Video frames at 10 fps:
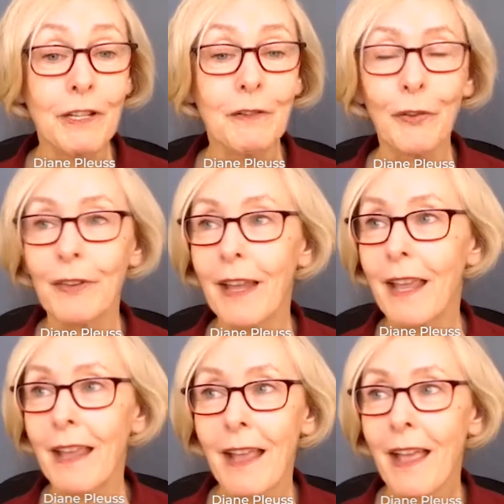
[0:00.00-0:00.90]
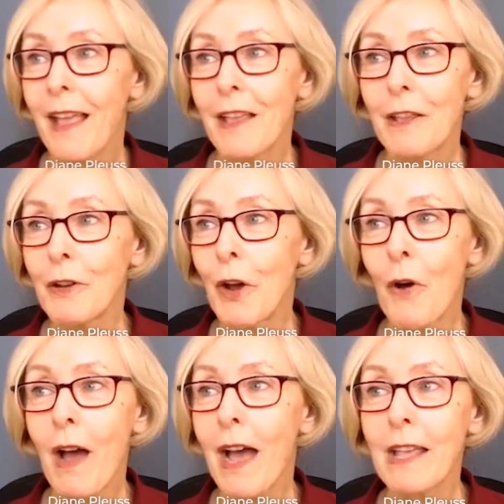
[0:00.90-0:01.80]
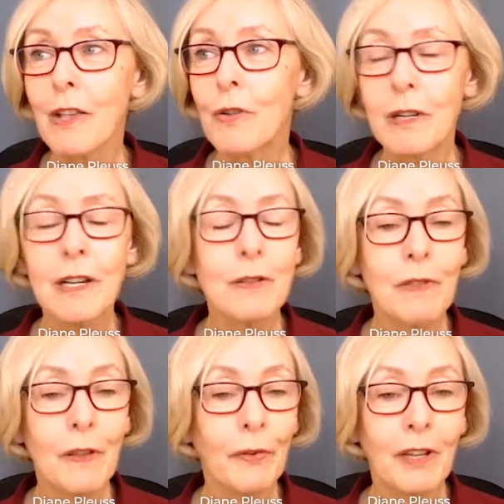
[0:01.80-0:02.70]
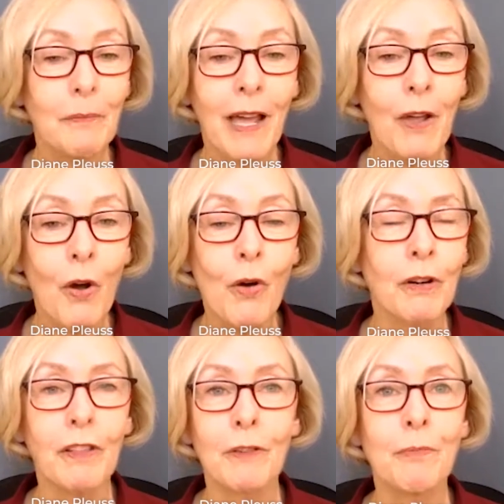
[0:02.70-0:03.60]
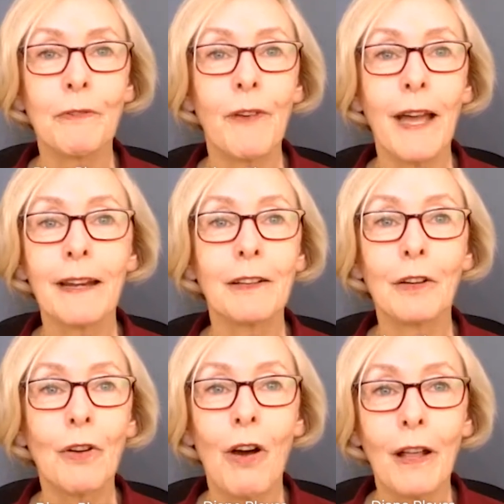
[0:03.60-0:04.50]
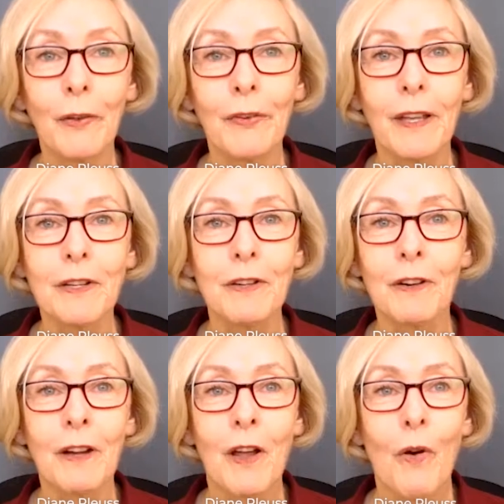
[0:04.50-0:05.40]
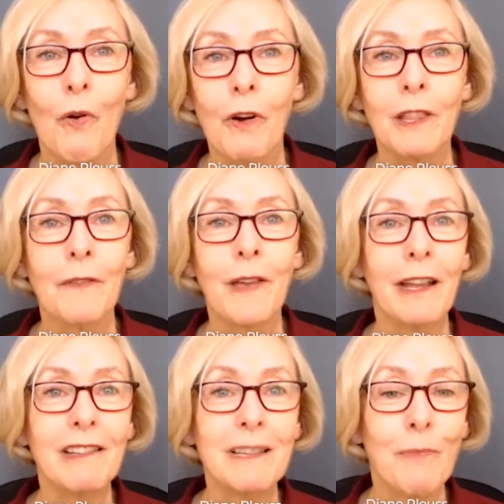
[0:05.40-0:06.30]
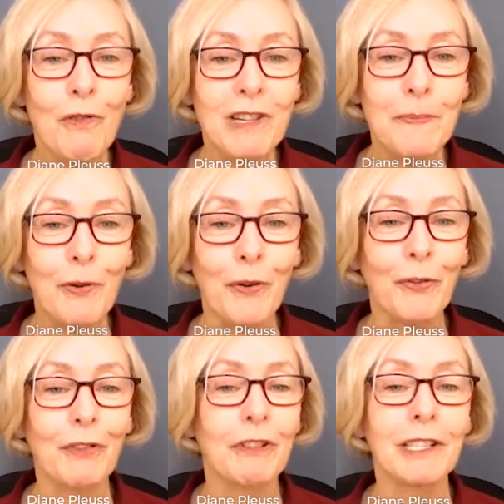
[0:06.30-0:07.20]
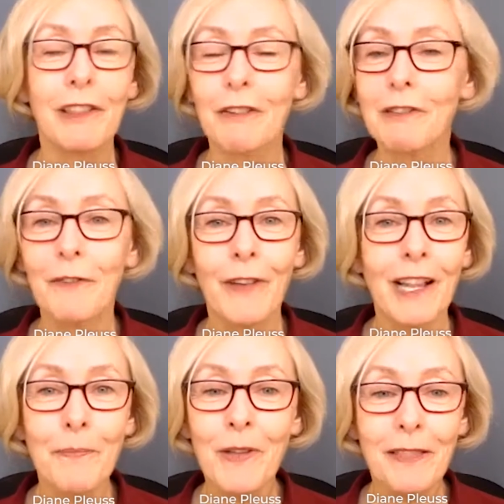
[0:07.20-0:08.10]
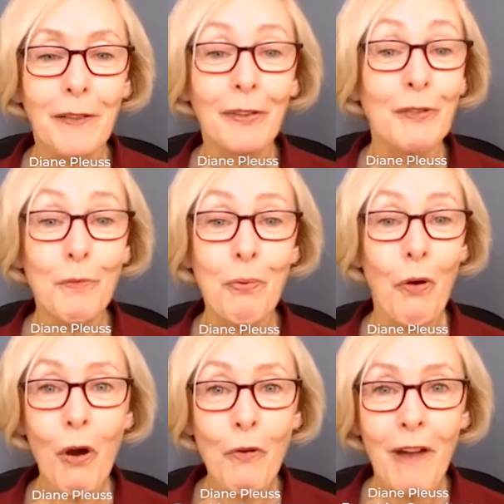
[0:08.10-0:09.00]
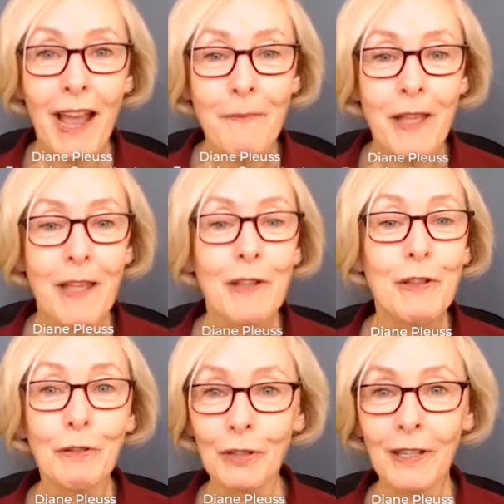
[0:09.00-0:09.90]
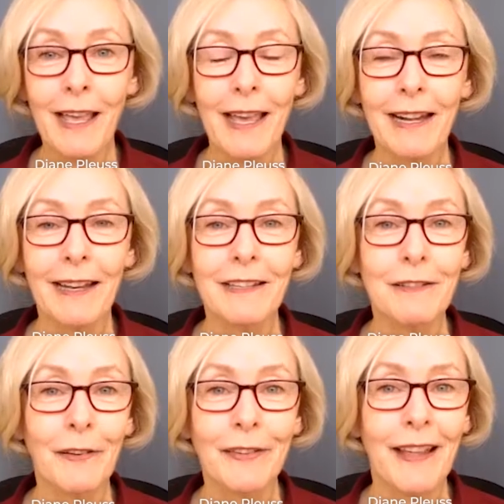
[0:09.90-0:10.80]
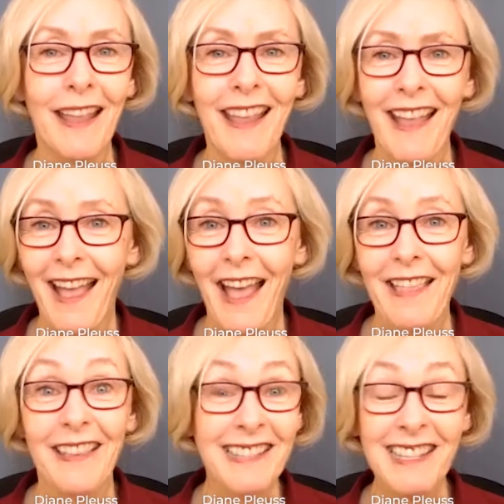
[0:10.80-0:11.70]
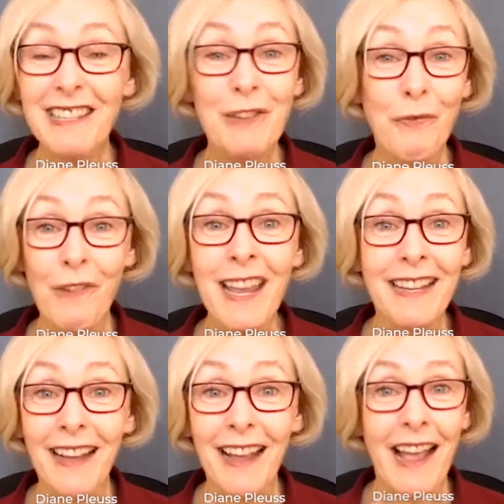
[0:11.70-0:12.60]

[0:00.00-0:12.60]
it and you say, you know, I couldn't do this on my own, or they're providing a call center, or they've got a spokesperson, or they're developing this new program, you look at it and you say, this is great.